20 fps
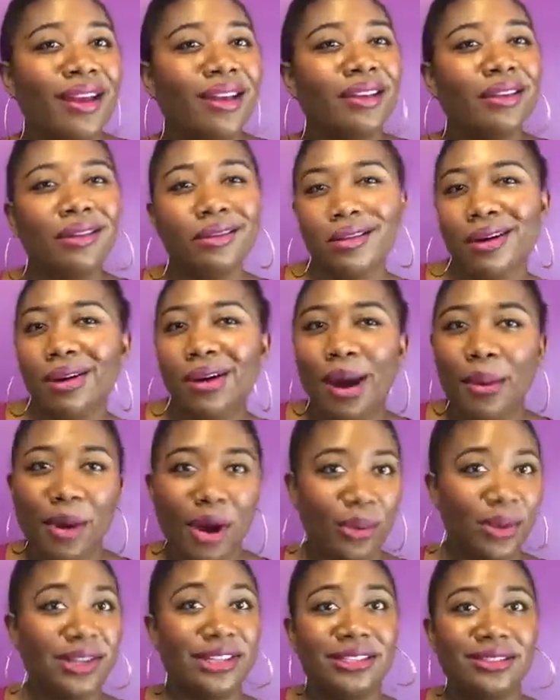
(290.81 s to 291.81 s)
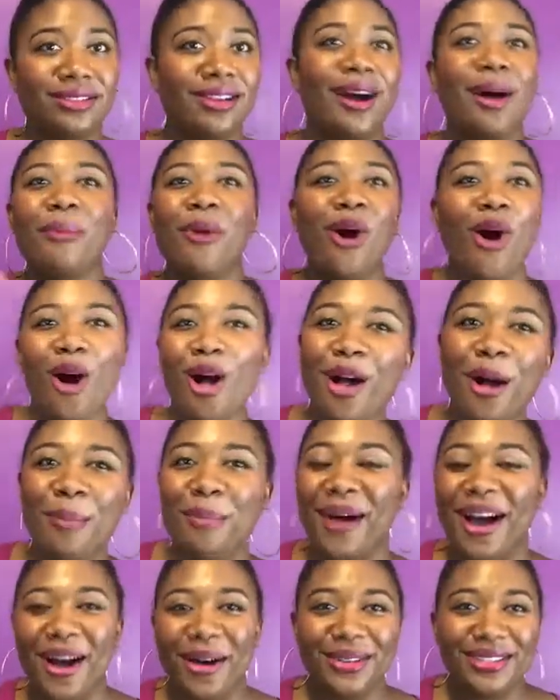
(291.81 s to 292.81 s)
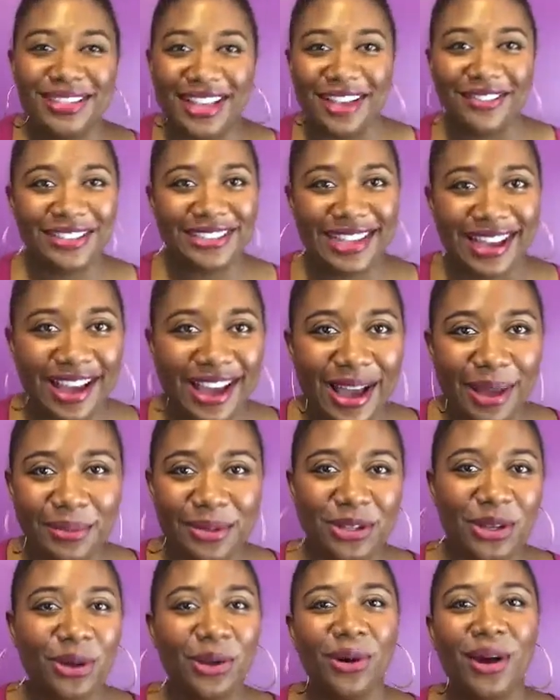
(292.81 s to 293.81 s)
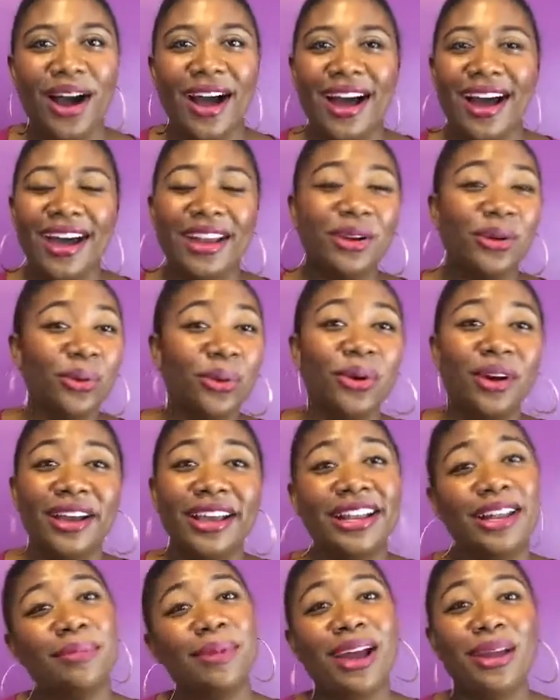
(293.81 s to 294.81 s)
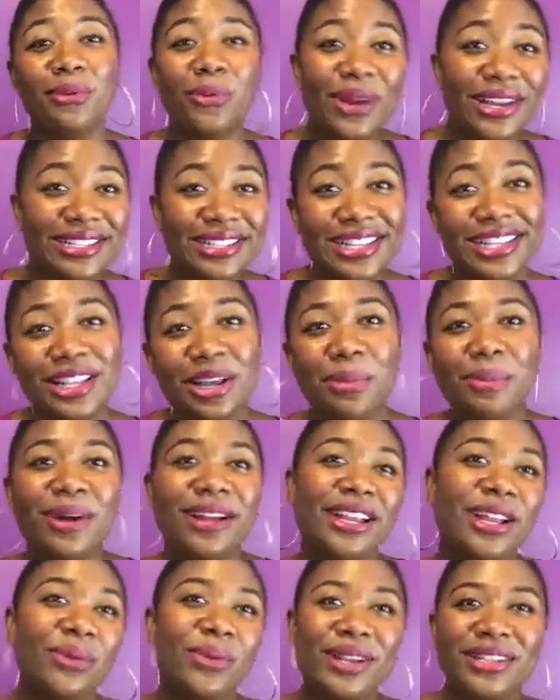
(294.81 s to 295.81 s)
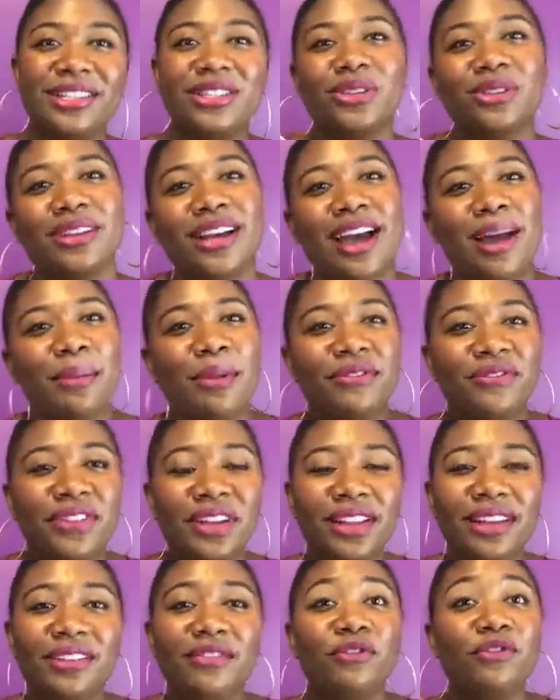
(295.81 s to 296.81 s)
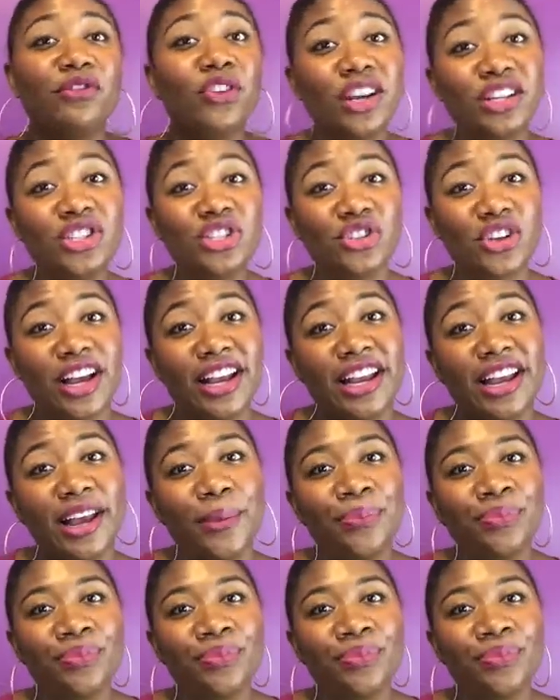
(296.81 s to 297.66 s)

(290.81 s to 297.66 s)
You know, I'm all about saving time, so I don't want anybody wasting their money and wasting their time and feeling frustrated